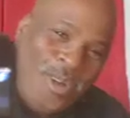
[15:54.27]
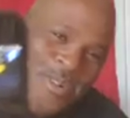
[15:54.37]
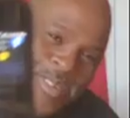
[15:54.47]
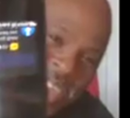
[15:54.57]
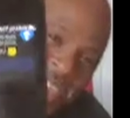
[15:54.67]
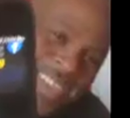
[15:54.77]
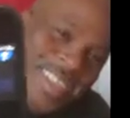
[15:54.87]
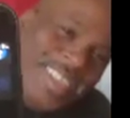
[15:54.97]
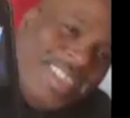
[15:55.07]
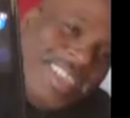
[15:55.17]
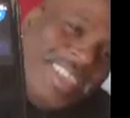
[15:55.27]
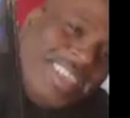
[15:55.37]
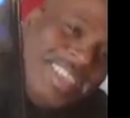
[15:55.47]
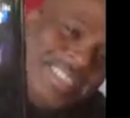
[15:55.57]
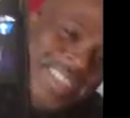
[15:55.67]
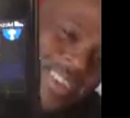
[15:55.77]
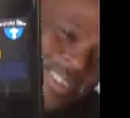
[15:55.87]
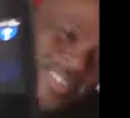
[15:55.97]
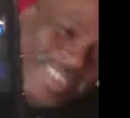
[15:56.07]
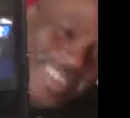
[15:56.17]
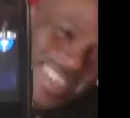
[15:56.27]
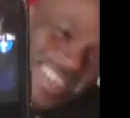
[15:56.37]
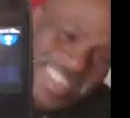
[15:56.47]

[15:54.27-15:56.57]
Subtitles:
on here. So